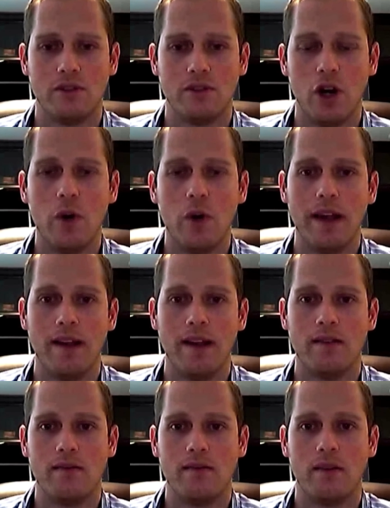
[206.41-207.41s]
go in
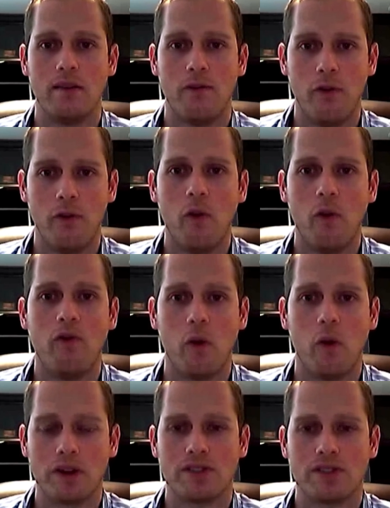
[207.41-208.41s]
it full
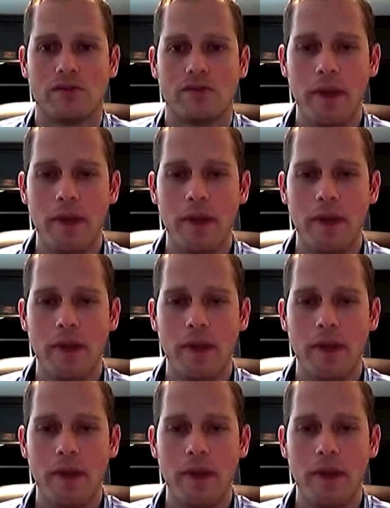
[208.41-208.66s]
force.